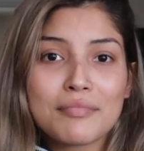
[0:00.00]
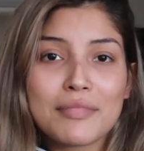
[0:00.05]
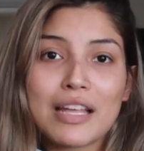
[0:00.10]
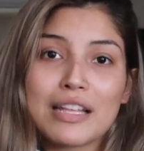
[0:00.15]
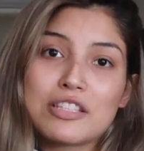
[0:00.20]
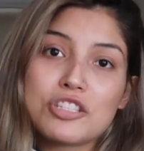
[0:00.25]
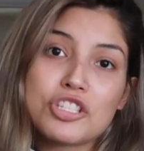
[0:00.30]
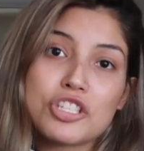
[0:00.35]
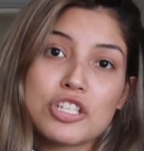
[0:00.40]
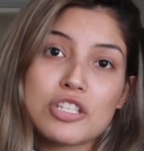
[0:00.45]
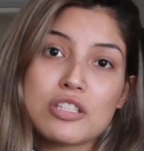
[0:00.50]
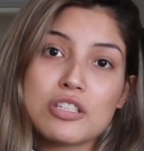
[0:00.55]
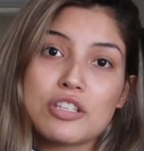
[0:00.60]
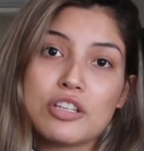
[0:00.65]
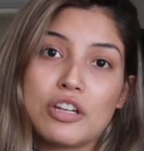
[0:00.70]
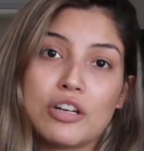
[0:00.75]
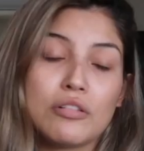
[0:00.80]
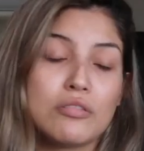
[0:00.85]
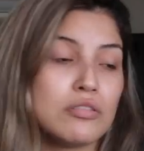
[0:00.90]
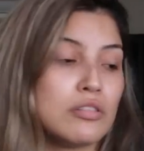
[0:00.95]
That's just,
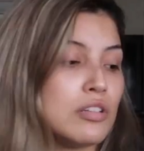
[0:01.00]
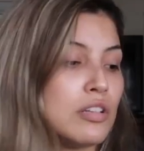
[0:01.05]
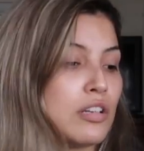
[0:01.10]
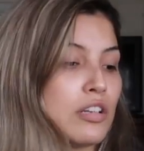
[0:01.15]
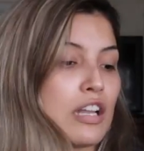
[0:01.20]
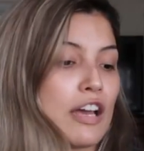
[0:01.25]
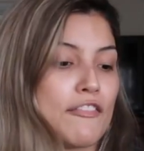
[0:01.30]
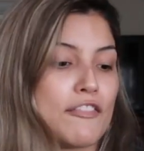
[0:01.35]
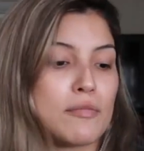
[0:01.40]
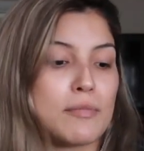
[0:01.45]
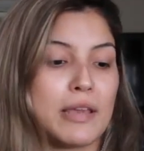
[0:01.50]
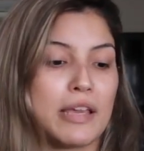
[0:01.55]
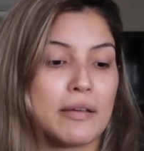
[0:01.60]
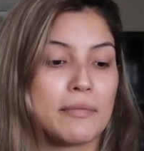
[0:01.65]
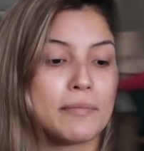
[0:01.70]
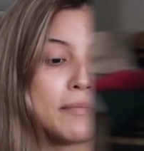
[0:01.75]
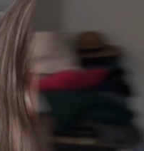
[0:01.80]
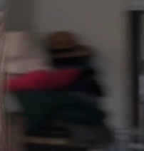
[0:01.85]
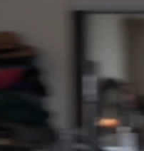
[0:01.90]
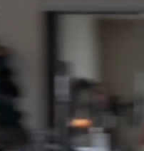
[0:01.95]
you know, not for me.
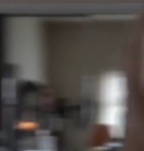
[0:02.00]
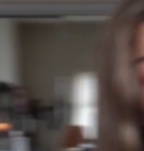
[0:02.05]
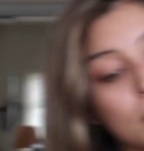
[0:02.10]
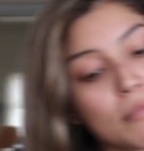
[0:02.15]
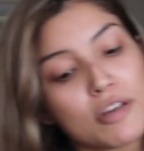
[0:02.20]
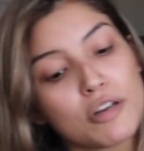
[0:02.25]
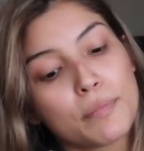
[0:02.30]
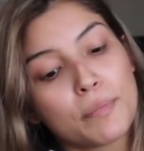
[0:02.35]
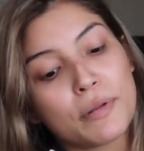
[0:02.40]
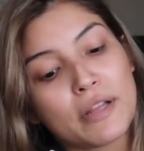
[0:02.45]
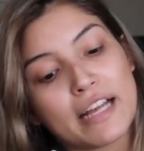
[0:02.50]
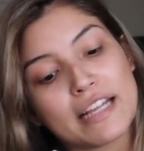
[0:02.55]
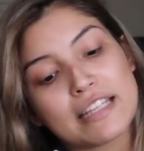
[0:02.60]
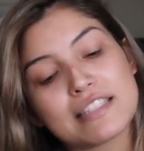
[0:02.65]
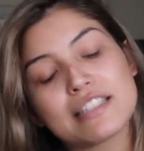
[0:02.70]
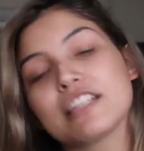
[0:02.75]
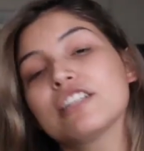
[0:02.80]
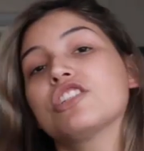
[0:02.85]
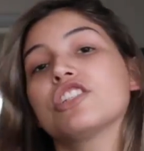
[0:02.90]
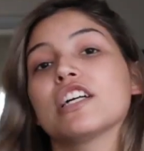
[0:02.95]
Any meal
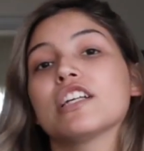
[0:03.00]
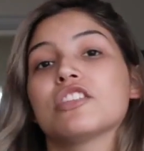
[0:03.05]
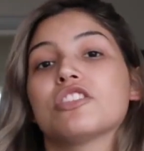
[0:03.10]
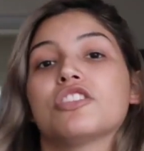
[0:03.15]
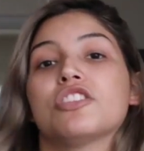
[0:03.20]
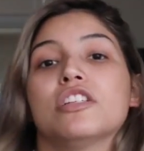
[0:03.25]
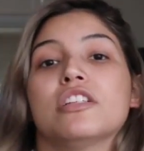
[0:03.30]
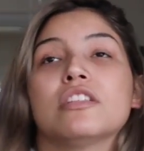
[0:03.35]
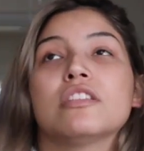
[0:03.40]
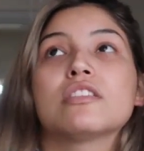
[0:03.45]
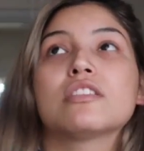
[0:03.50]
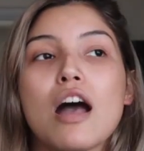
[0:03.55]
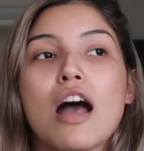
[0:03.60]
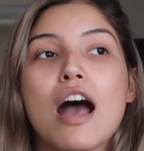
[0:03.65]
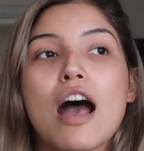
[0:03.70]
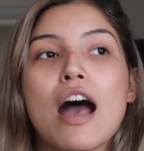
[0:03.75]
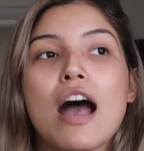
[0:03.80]
plan suggestions?